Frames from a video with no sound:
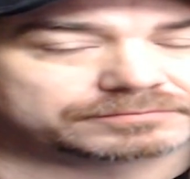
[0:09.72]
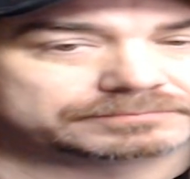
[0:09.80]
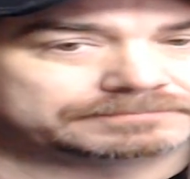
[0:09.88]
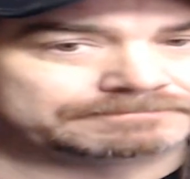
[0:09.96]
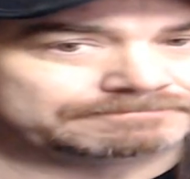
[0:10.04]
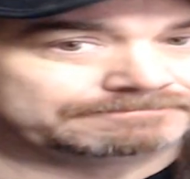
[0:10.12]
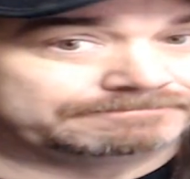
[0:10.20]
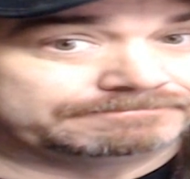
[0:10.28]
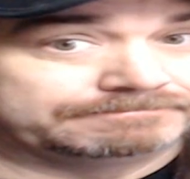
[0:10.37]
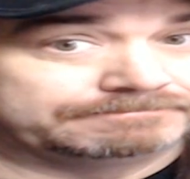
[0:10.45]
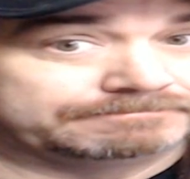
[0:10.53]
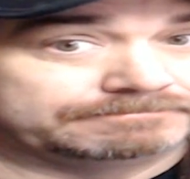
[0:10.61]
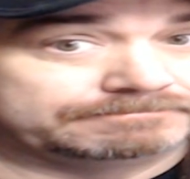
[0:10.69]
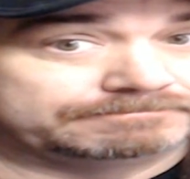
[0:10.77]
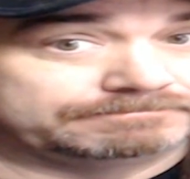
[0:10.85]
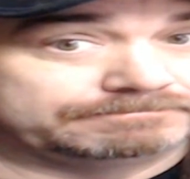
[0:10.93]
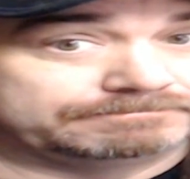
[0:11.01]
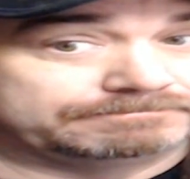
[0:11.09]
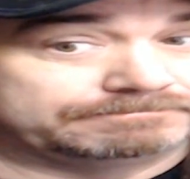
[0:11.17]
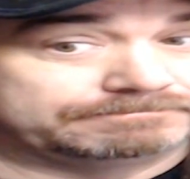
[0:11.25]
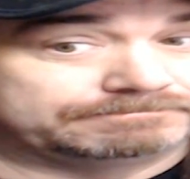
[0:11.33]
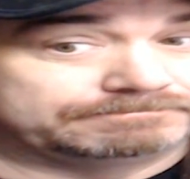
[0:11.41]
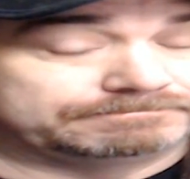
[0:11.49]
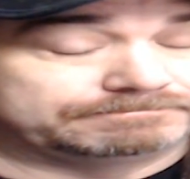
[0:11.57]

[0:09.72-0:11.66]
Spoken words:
Nothing is said.